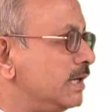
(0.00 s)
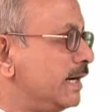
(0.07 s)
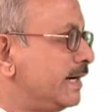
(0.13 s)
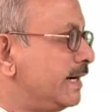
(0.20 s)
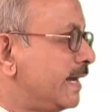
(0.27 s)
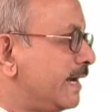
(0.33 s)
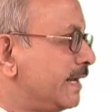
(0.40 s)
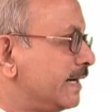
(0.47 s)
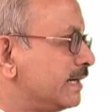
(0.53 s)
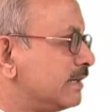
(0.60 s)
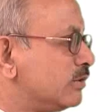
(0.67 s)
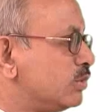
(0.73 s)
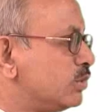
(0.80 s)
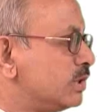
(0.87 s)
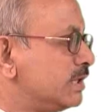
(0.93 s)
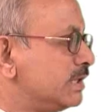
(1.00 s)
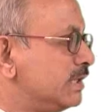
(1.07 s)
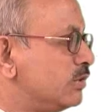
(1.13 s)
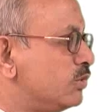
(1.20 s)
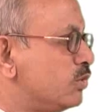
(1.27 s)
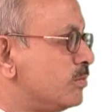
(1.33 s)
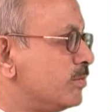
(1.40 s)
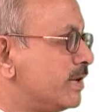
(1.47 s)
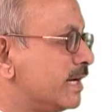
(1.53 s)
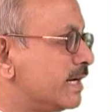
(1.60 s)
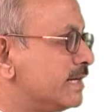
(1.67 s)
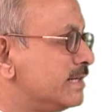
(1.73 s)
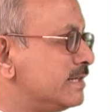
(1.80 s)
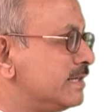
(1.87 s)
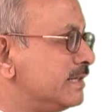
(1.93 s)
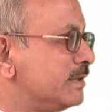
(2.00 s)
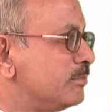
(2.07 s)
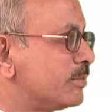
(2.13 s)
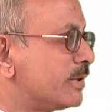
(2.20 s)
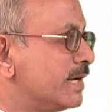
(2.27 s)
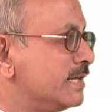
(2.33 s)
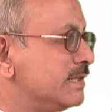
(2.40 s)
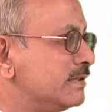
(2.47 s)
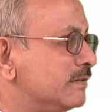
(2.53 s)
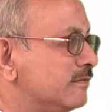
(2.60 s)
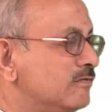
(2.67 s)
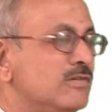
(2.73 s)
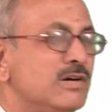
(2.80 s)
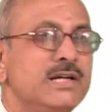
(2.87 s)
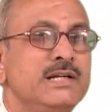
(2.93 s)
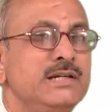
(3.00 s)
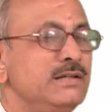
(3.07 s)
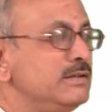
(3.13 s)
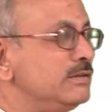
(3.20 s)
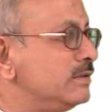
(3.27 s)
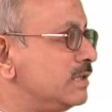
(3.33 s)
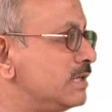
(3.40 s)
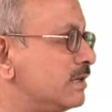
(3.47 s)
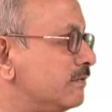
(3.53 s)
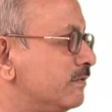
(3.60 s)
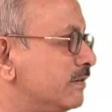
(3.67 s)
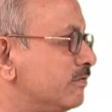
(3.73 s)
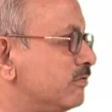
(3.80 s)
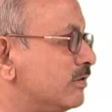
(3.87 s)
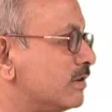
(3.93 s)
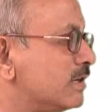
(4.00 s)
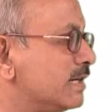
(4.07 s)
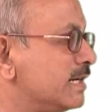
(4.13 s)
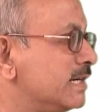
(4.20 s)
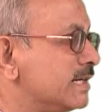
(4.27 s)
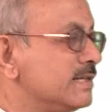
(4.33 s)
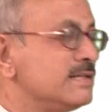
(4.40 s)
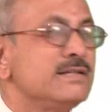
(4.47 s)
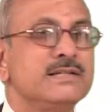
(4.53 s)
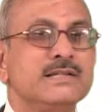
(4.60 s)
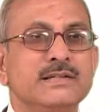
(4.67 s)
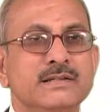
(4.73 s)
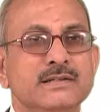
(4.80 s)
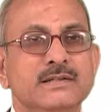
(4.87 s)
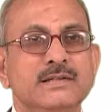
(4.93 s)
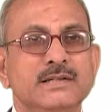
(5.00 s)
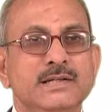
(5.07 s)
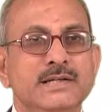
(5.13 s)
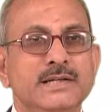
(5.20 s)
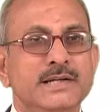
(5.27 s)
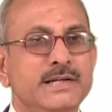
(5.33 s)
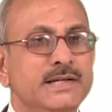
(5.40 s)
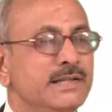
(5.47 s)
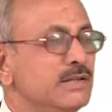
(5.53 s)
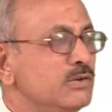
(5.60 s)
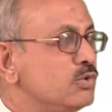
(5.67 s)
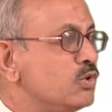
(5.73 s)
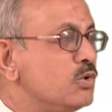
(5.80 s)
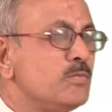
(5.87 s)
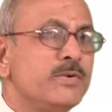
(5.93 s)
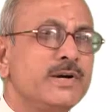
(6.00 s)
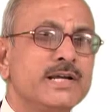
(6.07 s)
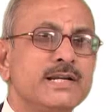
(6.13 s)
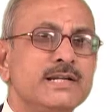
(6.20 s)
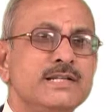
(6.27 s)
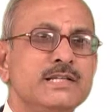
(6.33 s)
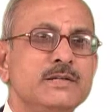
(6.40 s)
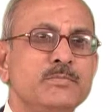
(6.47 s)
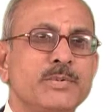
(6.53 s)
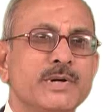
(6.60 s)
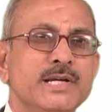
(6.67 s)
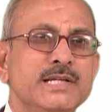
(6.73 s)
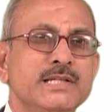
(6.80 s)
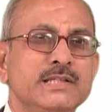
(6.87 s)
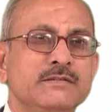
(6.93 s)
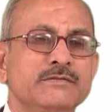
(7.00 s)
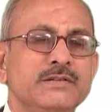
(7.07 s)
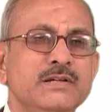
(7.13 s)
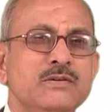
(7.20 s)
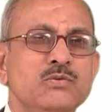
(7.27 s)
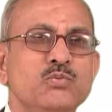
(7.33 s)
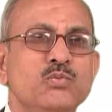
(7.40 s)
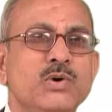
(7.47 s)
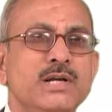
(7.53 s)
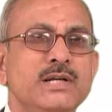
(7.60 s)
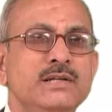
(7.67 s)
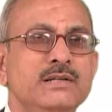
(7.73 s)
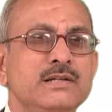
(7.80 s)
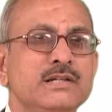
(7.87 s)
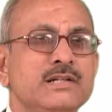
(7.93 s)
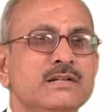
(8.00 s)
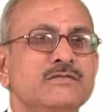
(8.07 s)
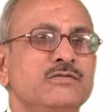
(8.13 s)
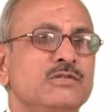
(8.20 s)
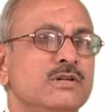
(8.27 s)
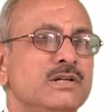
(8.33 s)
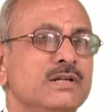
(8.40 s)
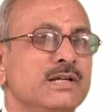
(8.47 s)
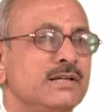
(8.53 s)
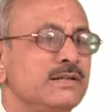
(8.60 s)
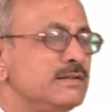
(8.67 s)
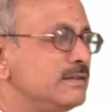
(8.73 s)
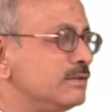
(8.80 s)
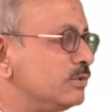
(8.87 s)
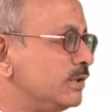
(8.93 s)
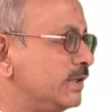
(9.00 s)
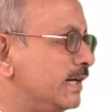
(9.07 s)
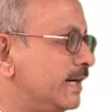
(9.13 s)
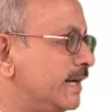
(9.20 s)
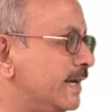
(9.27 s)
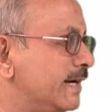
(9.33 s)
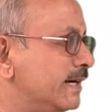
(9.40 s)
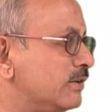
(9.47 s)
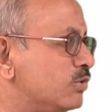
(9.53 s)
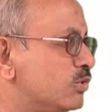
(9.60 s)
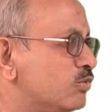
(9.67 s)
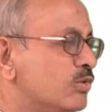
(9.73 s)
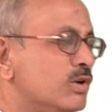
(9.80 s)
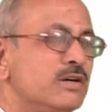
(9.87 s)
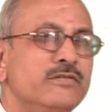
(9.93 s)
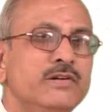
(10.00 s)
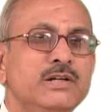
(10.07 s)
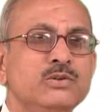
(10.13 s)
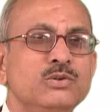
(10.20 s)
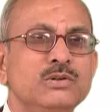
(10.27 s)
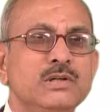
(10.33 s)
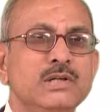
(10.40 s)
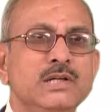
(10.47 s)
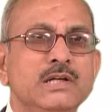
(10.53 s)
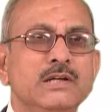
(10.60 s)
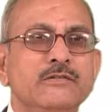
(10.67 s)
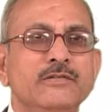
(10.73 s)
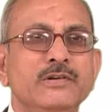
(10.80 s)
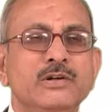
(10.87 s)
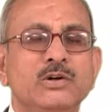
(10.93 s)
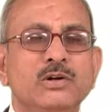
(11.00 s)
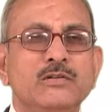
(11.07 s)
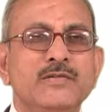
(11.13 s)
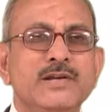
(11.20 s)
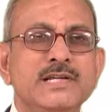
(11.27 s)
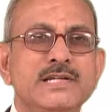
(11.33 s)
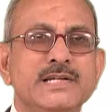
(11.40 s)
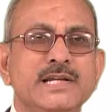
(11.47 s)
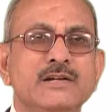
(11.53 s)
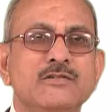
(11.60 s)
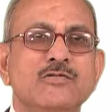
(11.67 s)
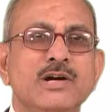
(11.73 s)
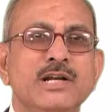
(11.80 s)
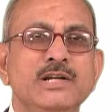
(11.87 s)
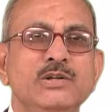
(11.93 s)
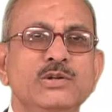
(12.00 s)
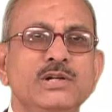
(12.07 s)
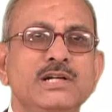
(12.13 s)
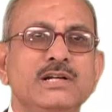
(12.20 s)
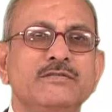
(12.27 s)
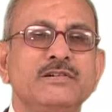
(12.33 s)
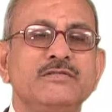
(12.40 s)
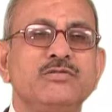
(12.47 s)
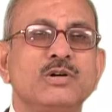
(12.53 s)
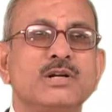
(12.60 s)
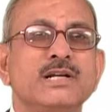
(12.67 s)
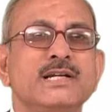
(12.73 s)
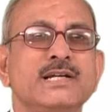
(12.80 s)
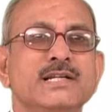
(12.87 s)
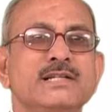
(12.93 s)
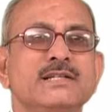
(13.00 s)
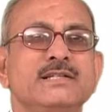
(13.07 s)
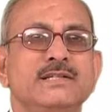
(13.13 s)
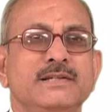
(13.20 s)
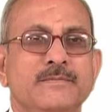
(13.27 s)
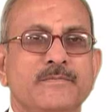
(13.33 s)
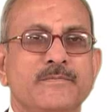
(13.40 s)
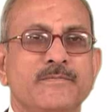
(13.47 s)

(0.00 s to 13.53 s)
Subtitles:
A direct quote is the home currency price of 1 unit of a foreign currency. It is the home currency price of a 1 unit of foreign currency. So in a direct quote, what we do, we always take 1 unit of a foreign currency.